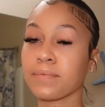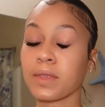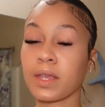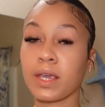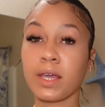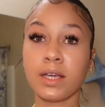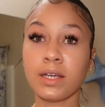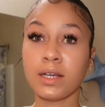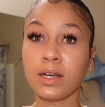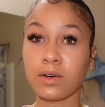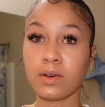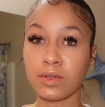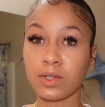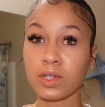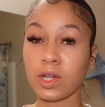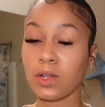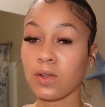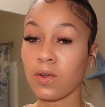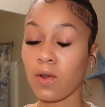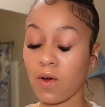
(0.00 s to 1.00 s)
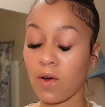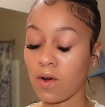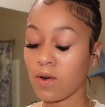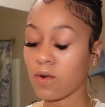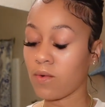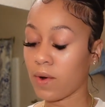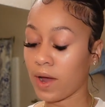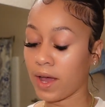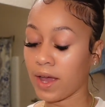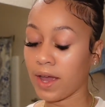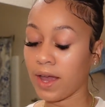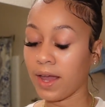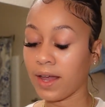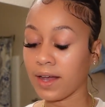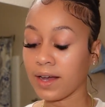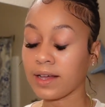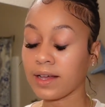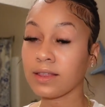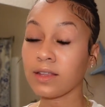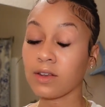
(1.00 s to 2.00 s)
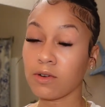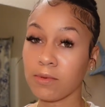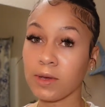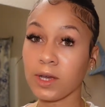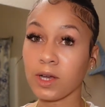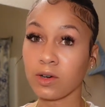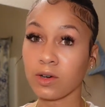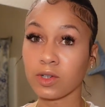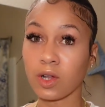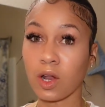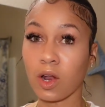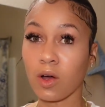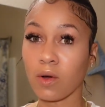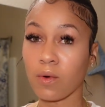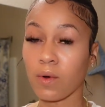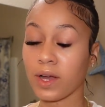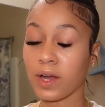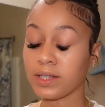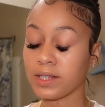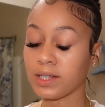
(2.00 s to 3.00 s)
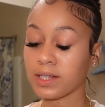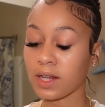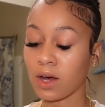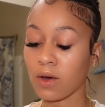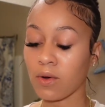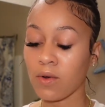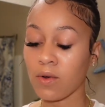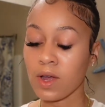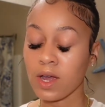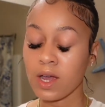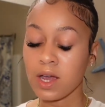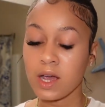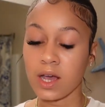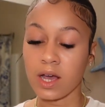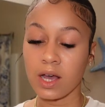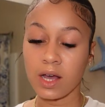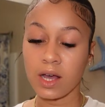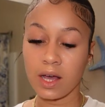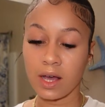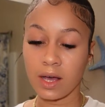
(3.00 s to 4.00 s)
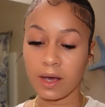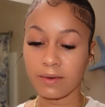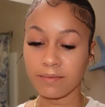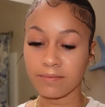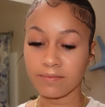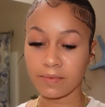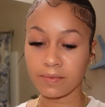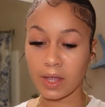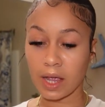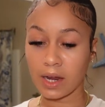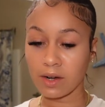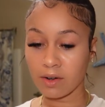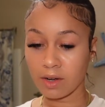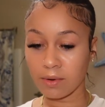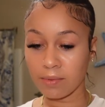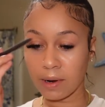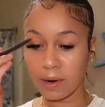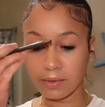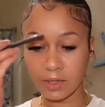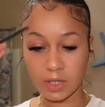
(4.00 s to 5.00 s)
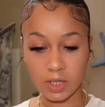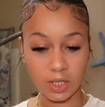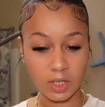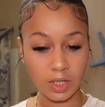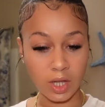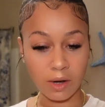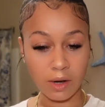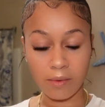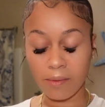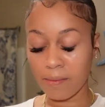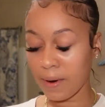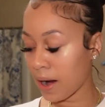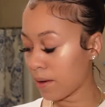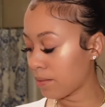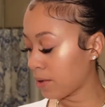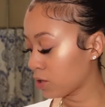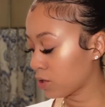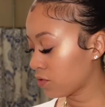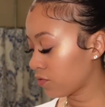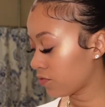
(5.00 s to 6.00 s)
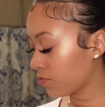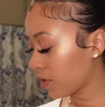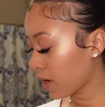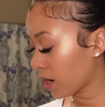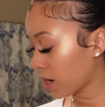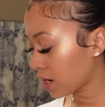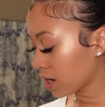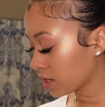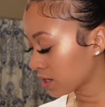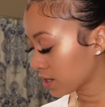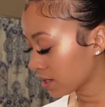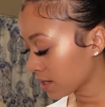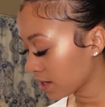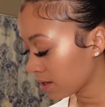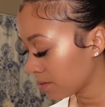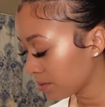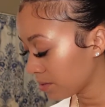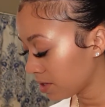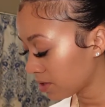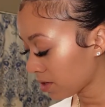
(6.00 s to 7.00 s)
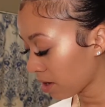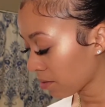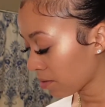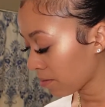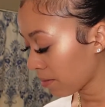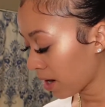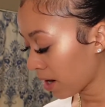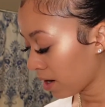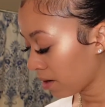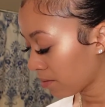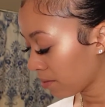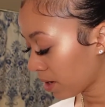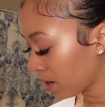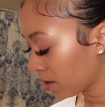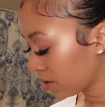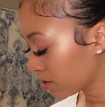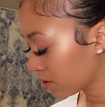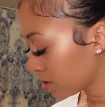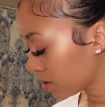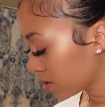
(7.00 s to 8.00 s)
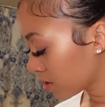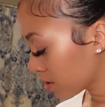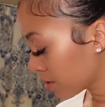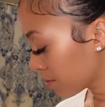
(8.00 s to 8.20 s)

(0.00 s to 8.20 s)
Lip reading: it goes a long way. A little bit goes a long way. So I know I probably should have started with my eyebrows first. Let me start with my eyebrows.